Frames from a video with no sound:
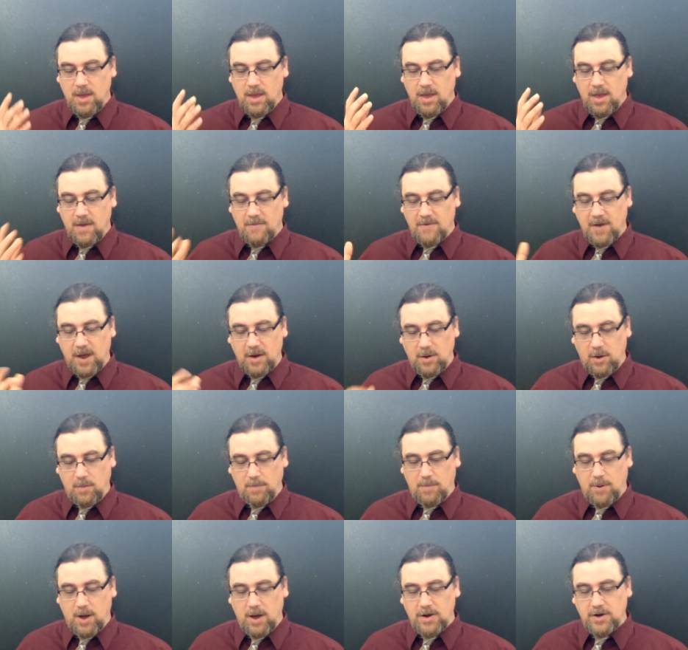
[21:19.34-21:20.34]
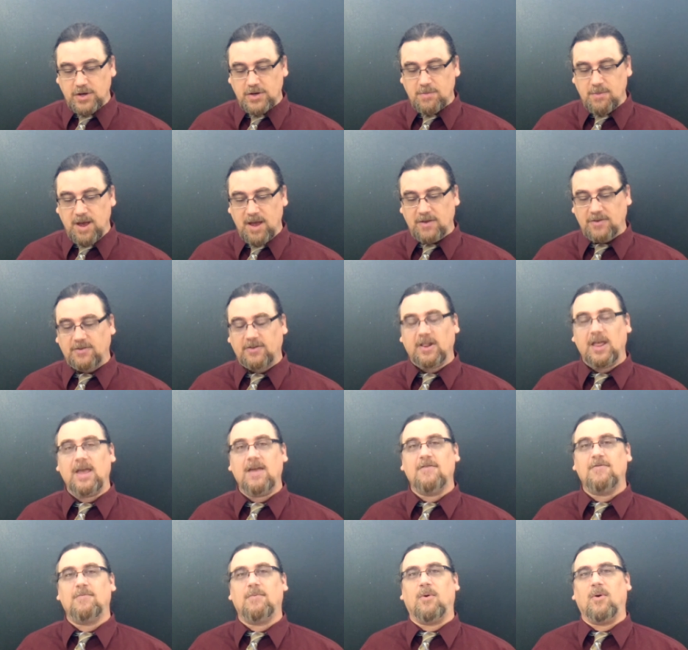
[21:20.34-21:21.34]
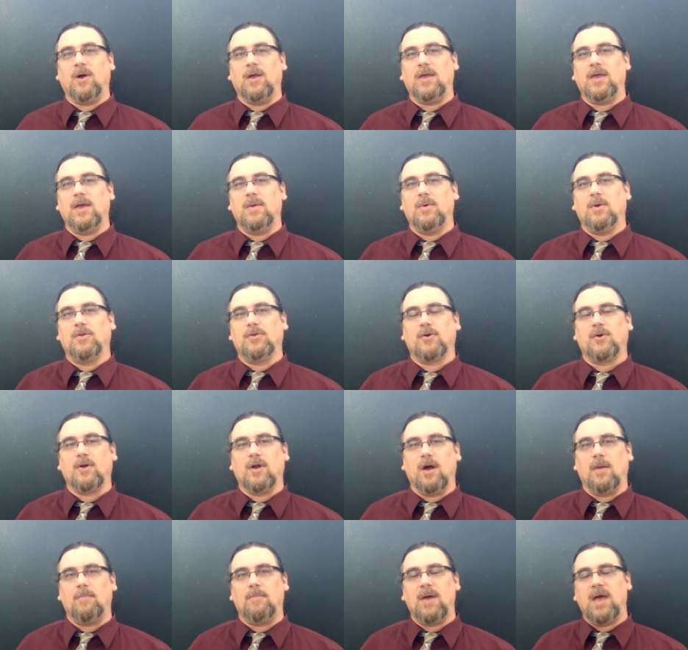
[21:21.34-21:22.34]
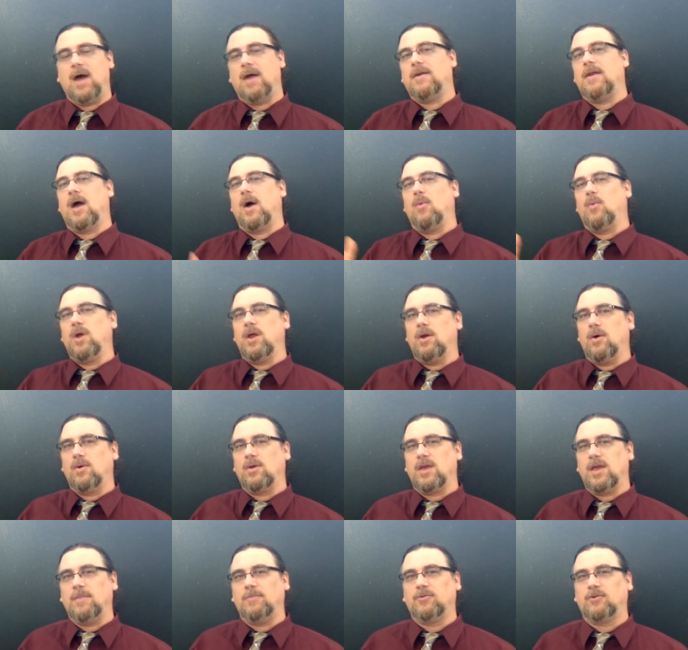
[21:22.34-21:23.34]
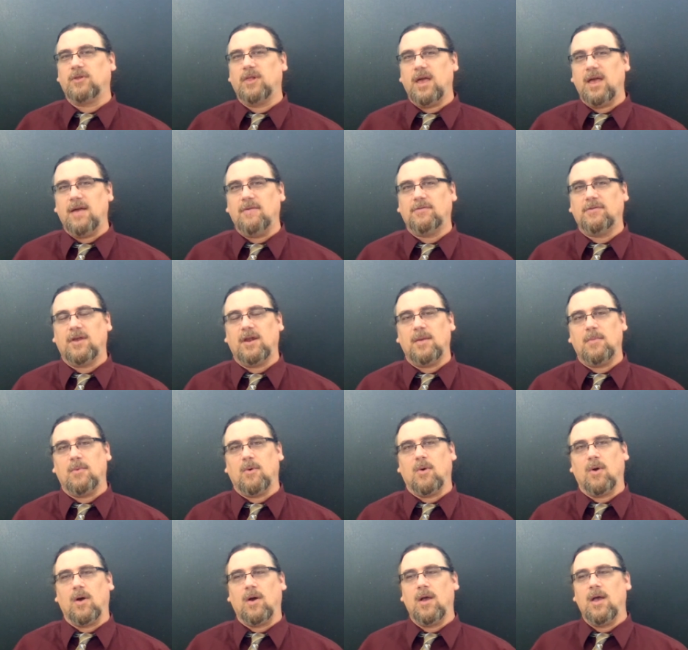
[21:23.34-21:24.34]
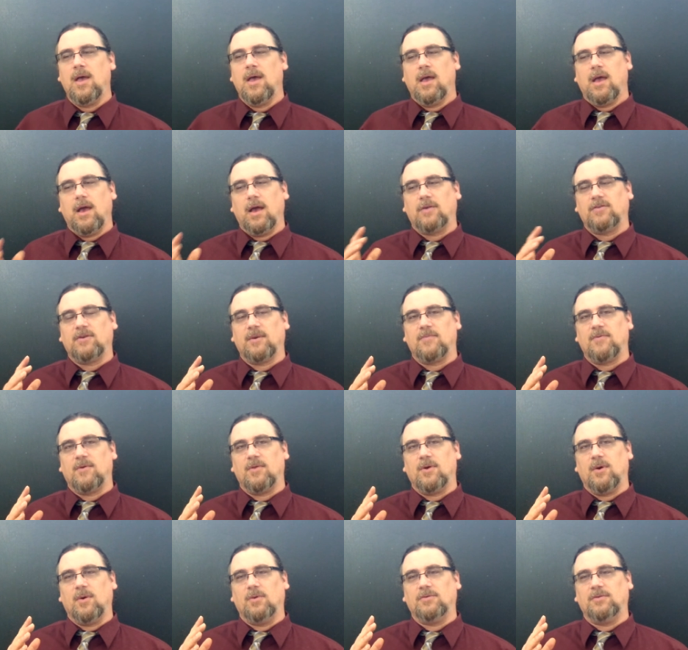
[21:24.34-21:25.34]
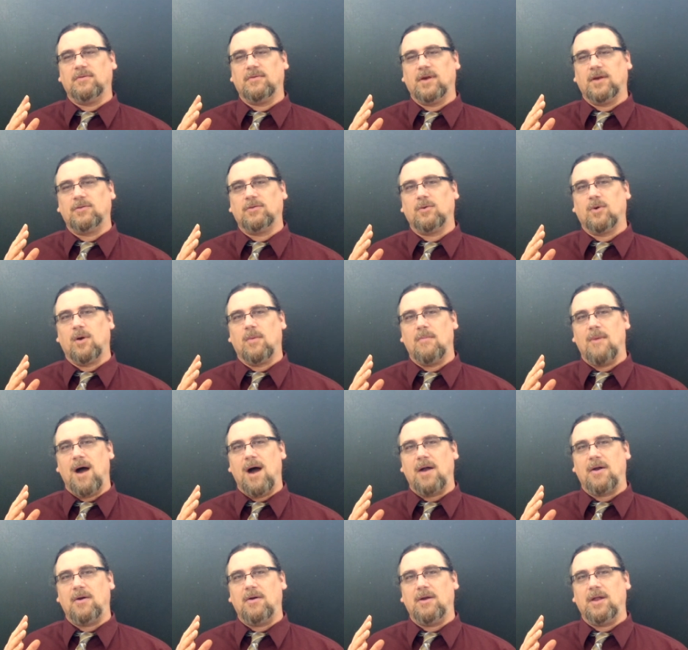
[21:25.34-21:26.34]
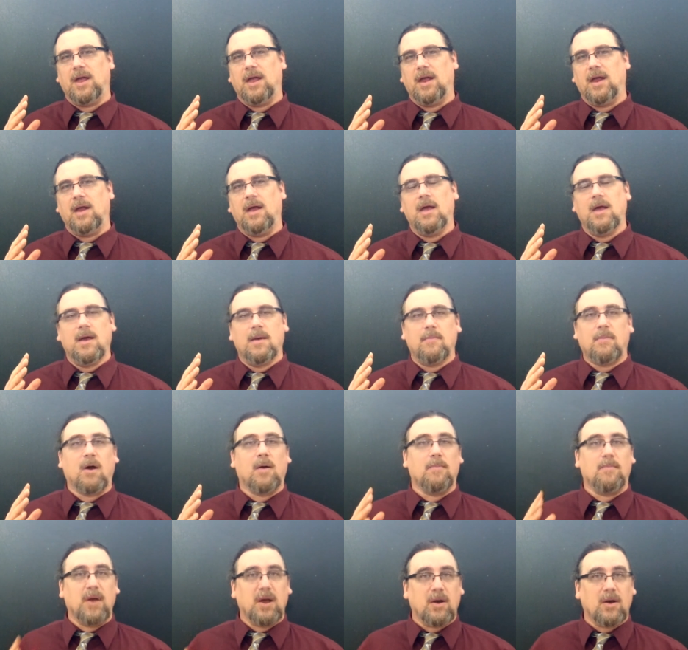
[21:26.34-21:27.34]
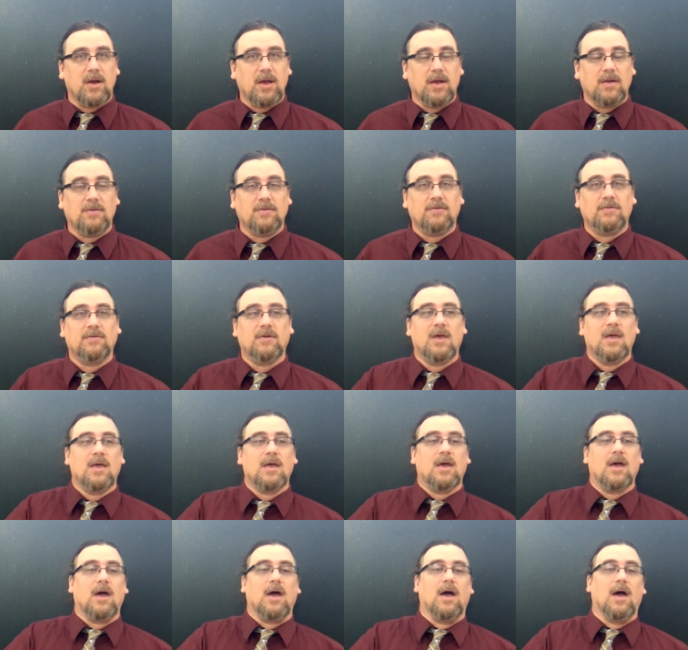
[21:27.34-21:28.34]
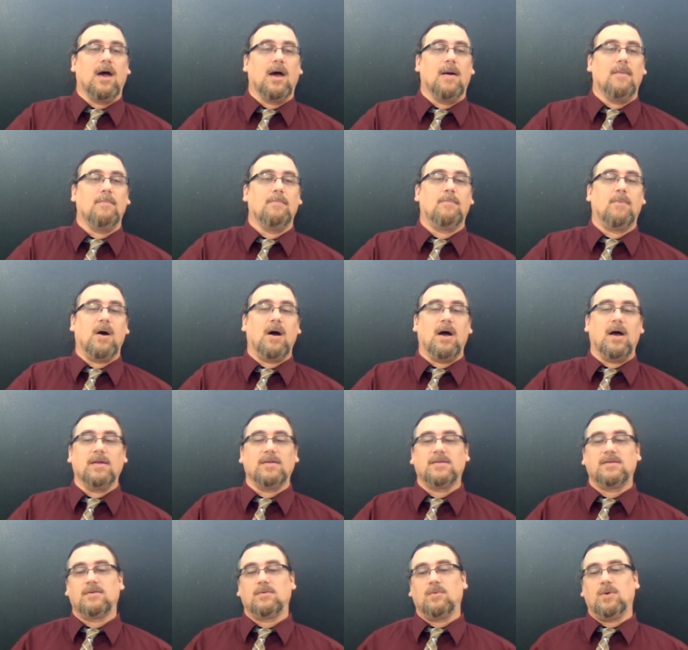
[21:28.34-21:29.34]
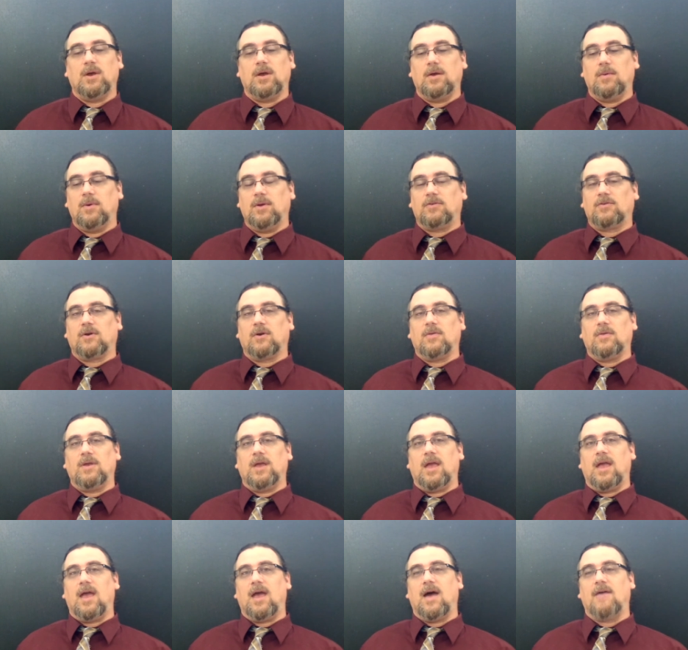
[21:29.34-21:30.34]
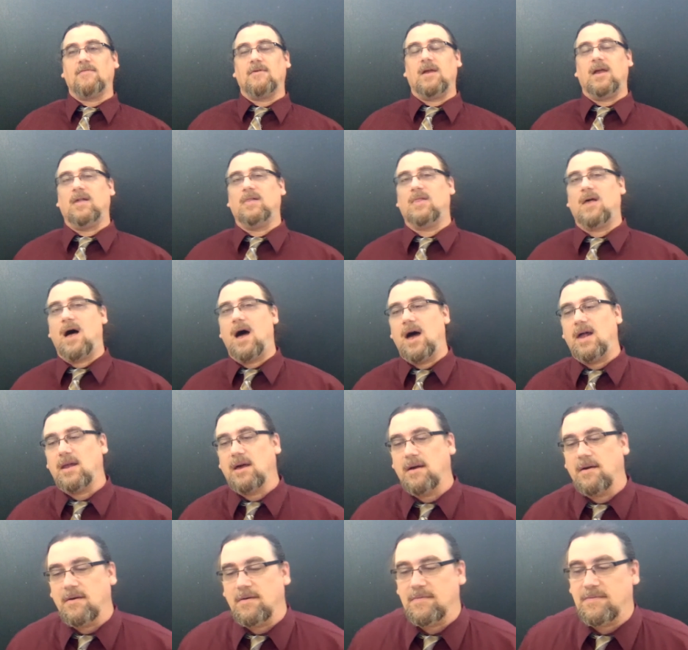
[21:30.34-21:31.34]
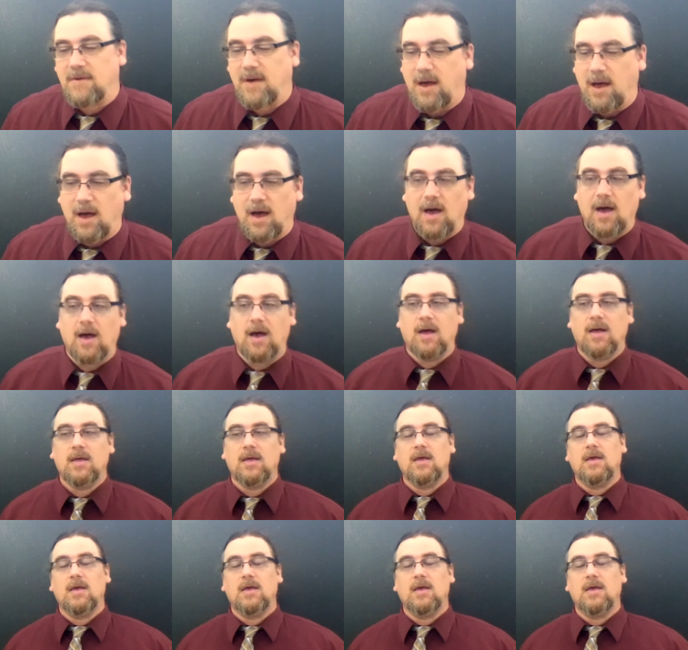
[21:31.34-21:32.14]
If I don't punish my slave boy, he will turn out bad. Now, we don't keep slaves anymore, except for those of us who are modern-day barbarians, but we certainly have a lot of